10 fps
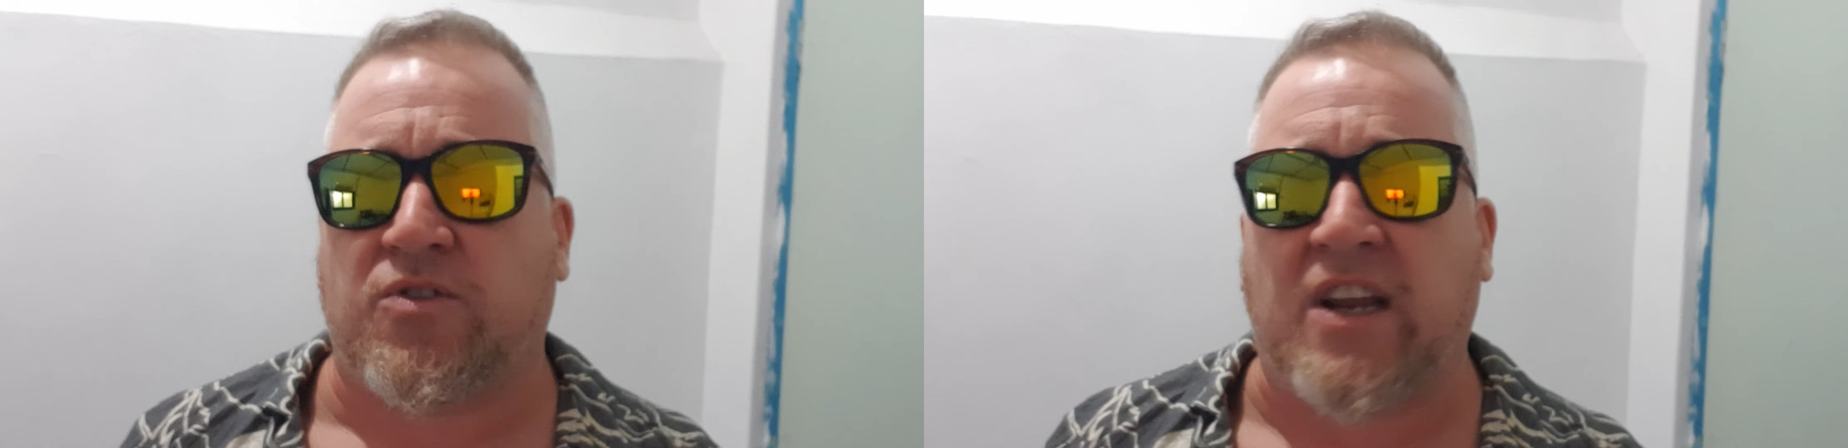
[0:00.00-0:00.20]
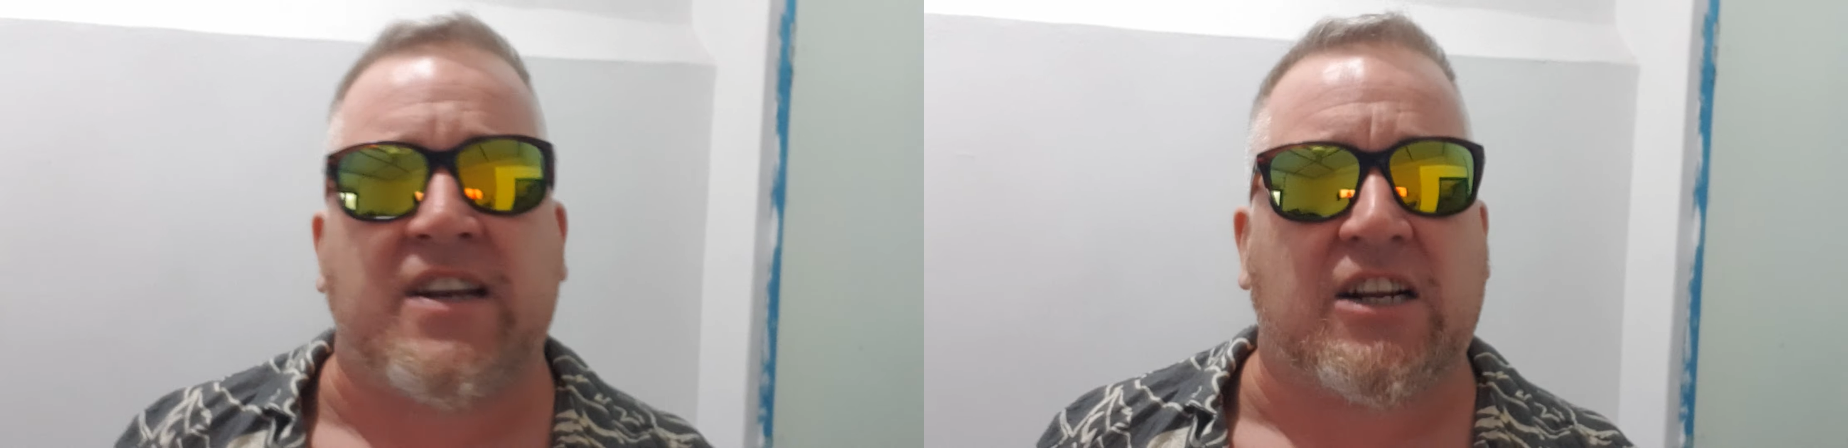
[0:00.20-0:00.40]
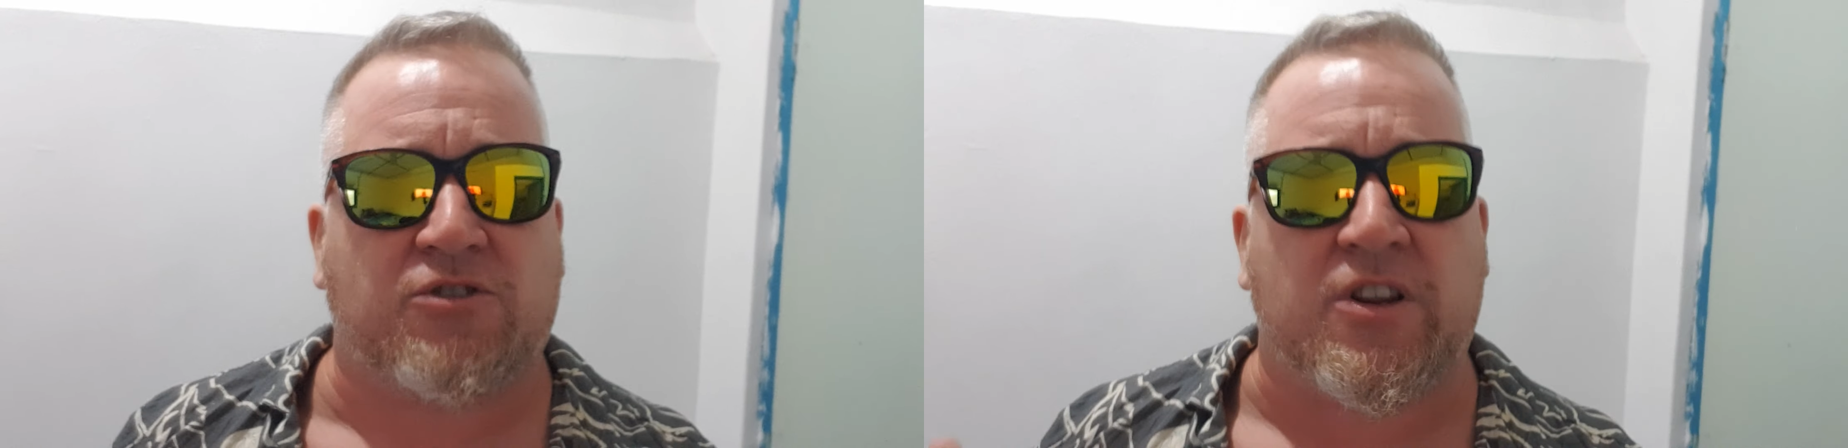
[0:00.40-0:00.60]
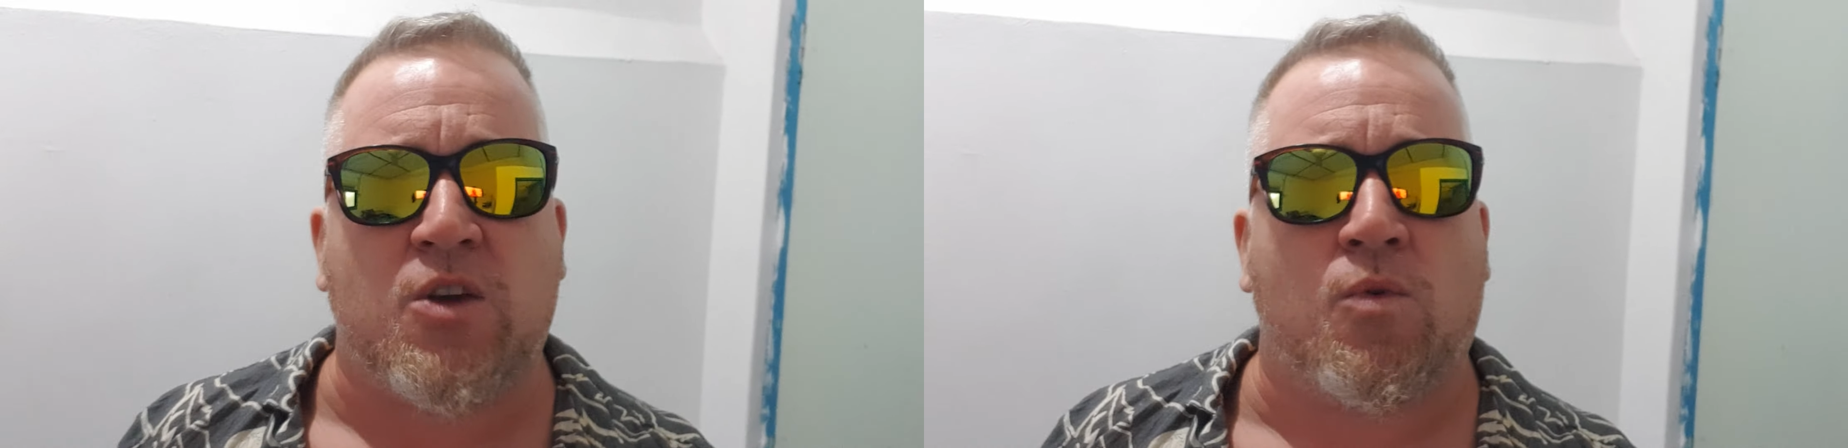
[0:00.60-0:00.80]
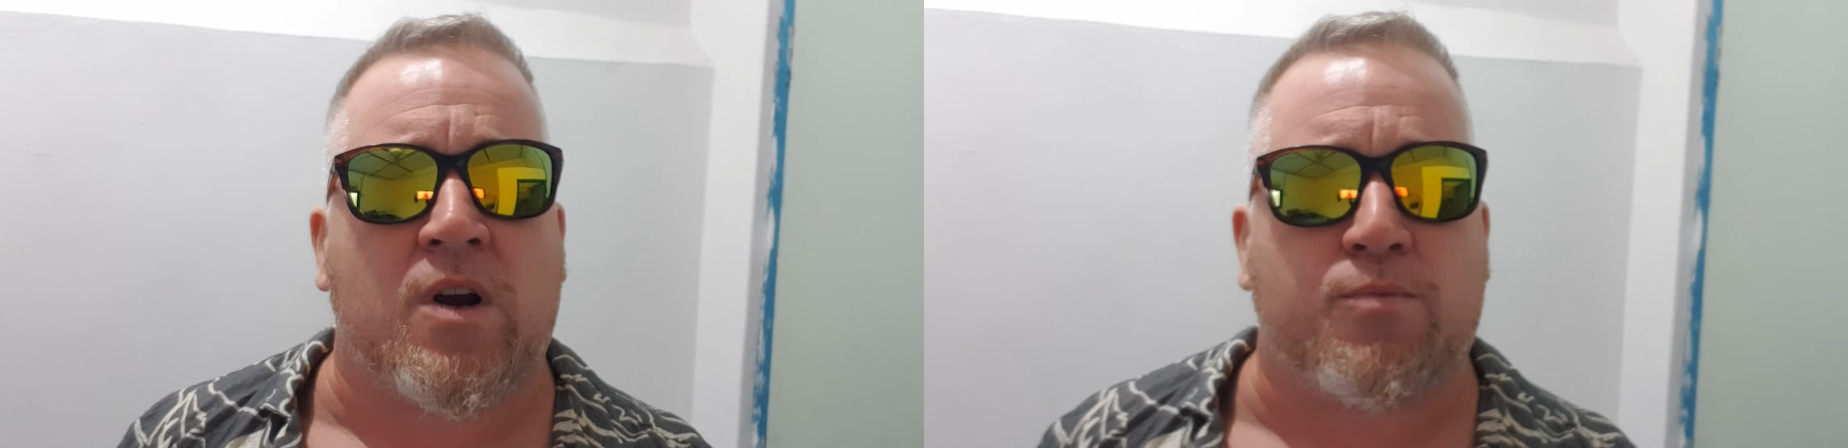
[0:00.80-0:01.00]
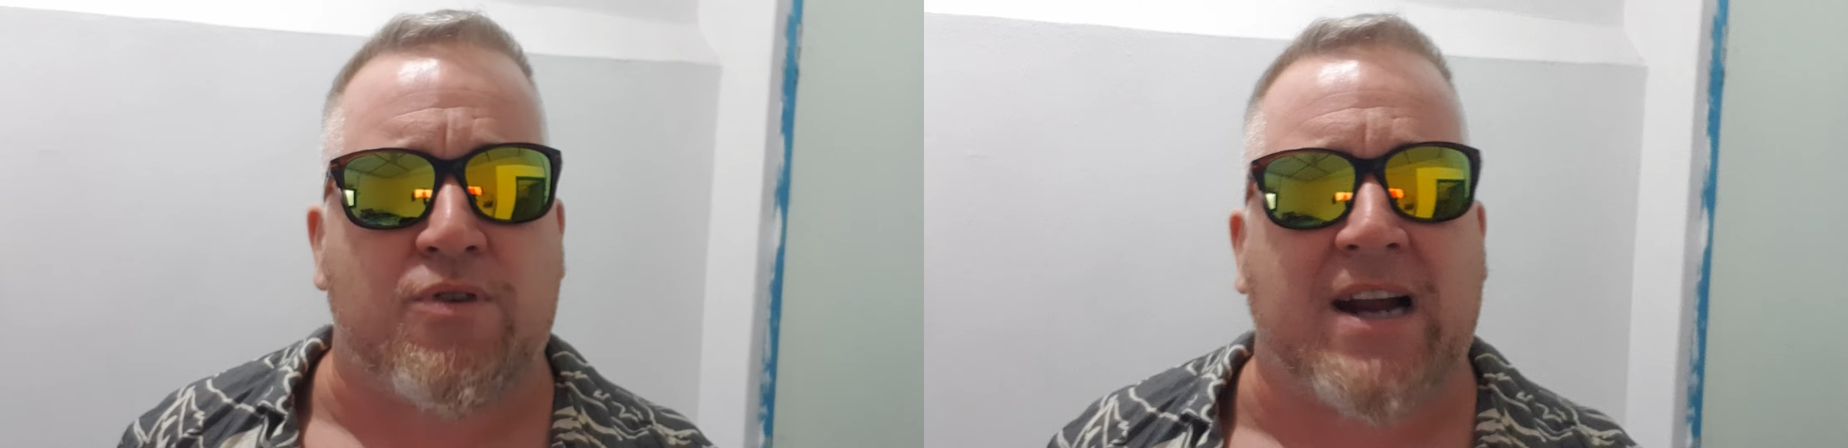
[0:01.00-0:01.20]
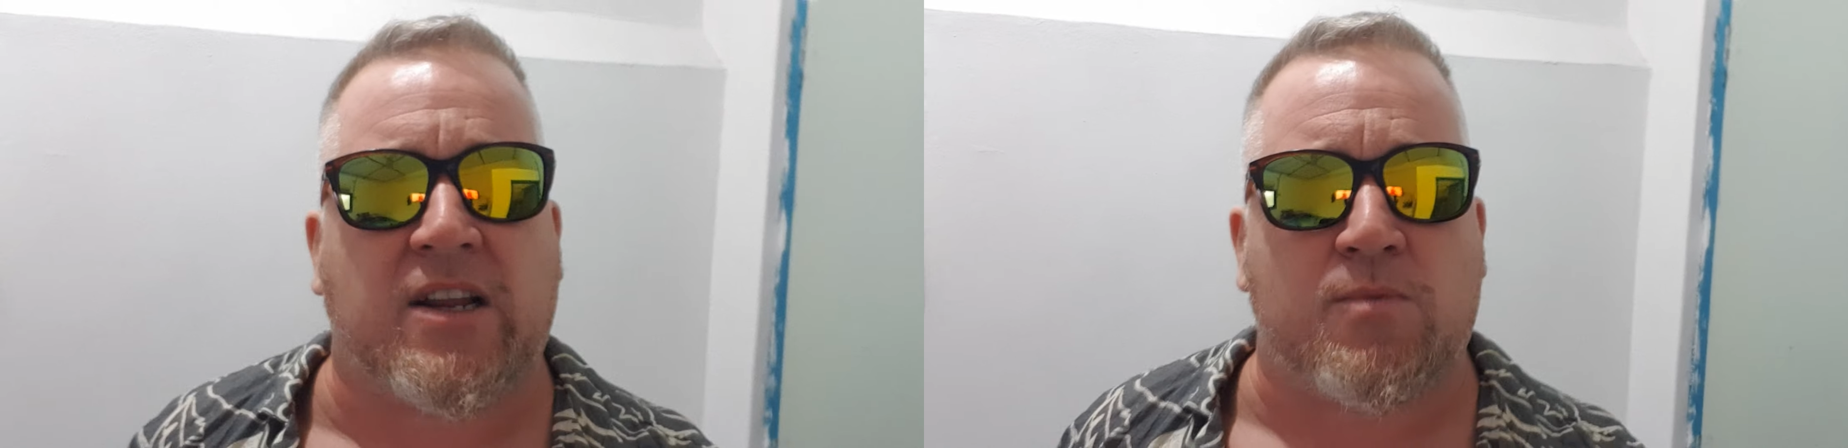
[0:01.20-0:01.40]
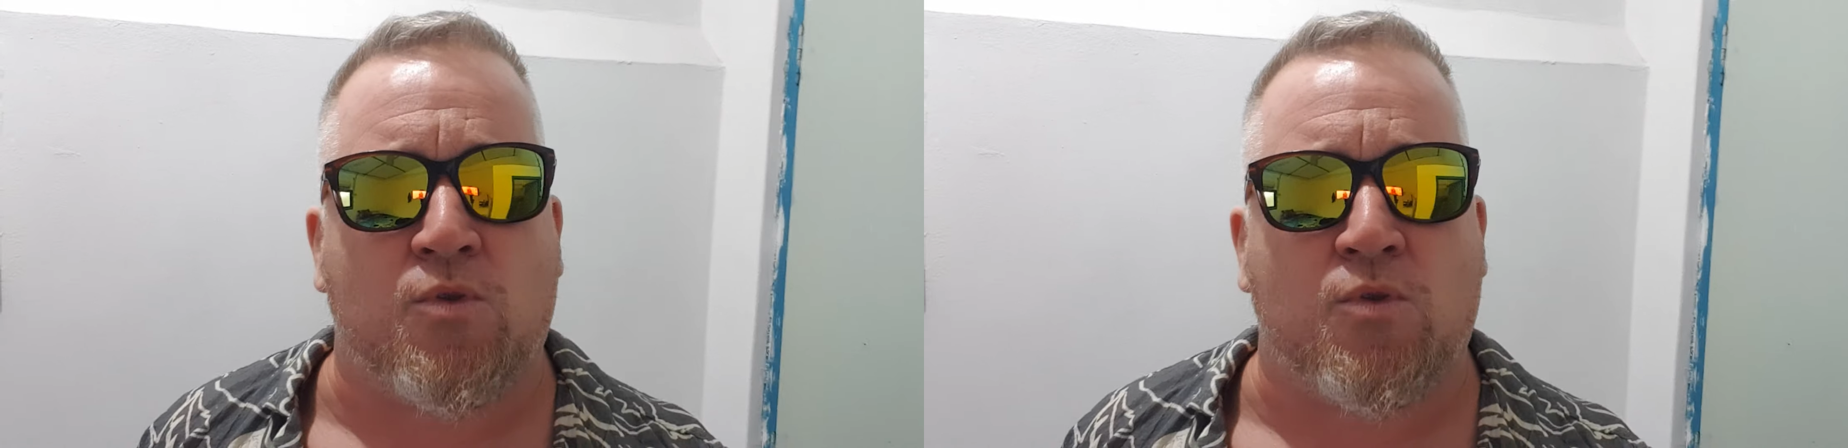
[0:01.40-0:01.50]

then naturally you want to practice